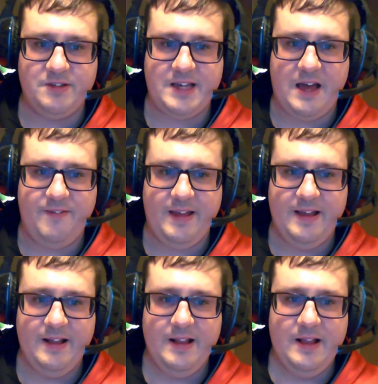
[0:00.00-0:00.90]
to have it.
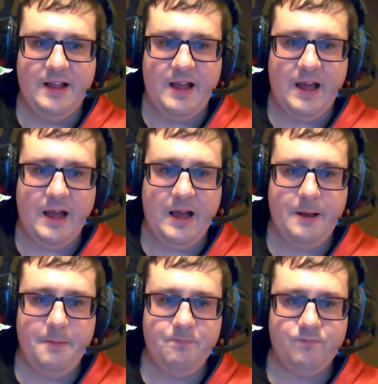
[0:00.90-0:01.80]

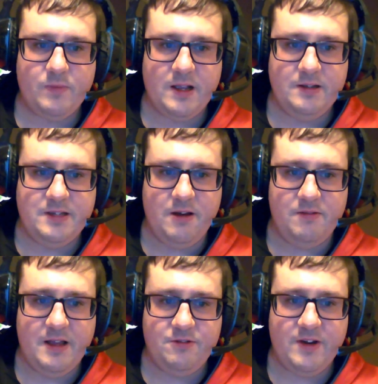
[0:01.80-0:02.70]
So
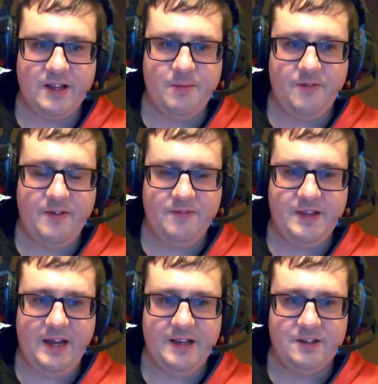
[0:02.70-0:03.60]
track number
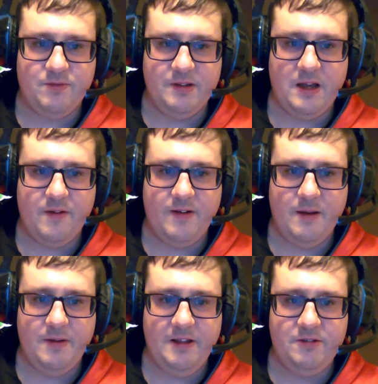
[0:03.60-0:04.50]
15. It's one that I've
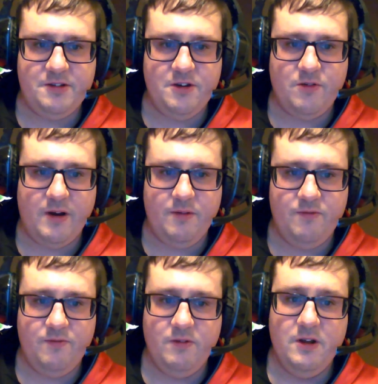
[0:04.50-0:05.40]
alluded to quite
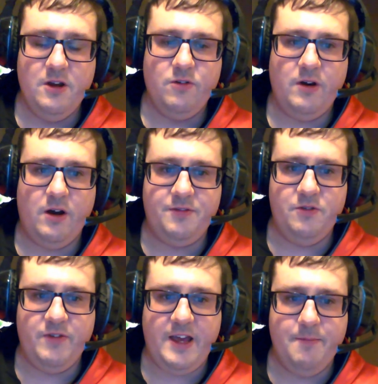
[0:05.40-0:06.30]

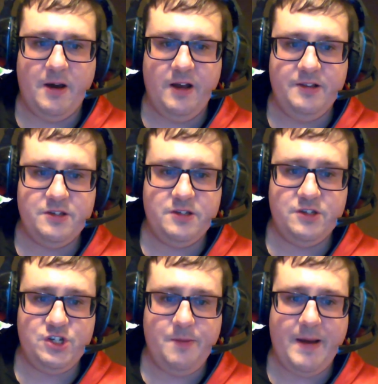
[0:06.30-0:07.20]
often. Ricky Martin's
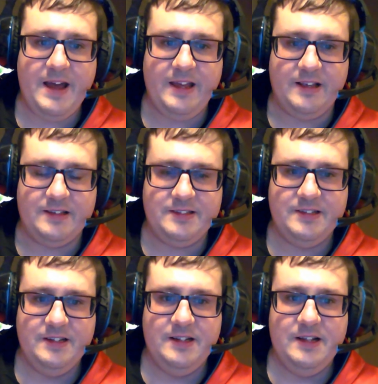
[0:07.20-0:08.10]
"She Bangs."
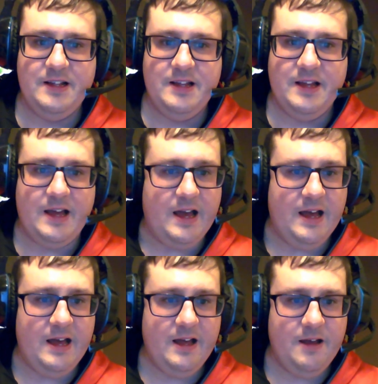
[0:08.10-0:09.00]

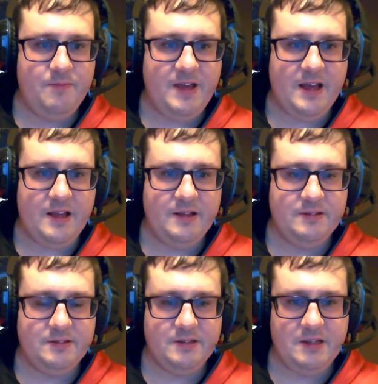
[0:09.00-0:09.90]
Yeah,
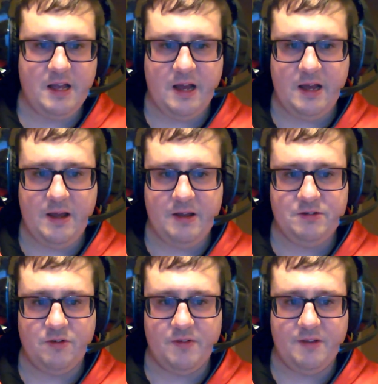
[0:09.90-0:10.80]

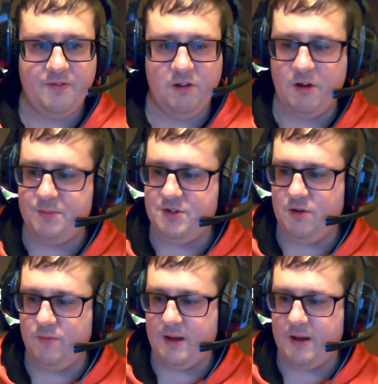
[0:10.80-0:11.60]
sort of the follow up to